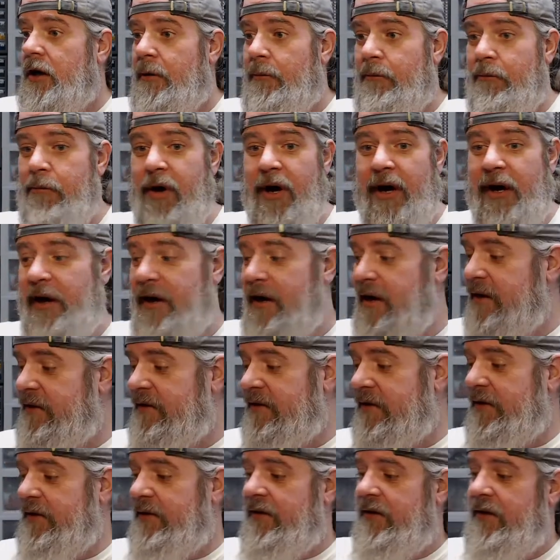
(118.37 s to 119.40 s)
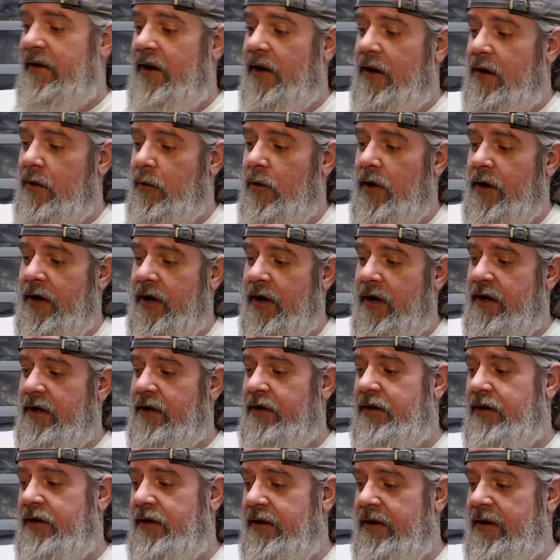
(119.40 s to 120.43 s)
But it isn't. Other one
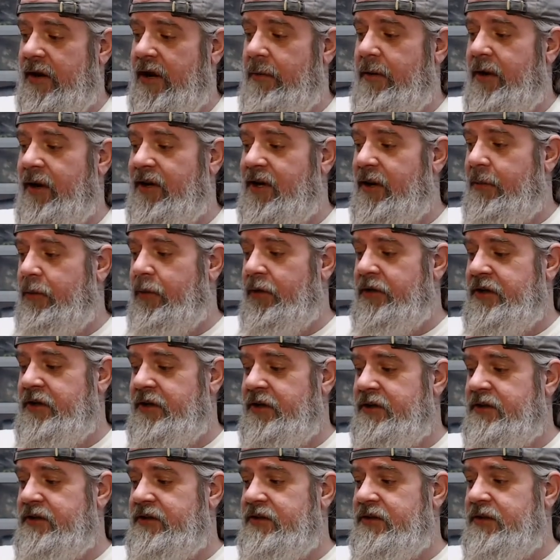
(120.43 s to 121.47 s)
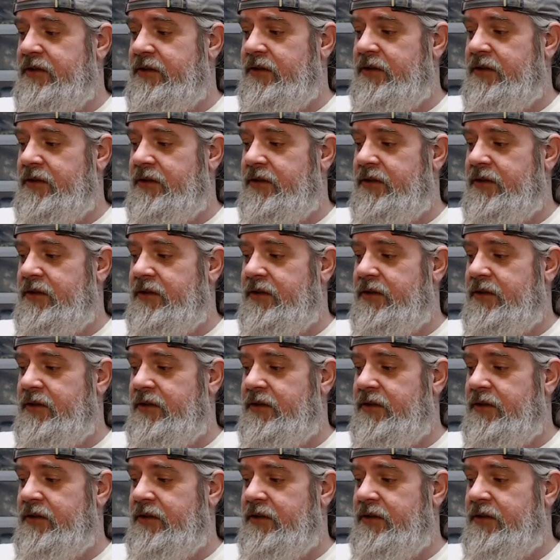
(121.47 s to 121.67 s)
that I picked up, which is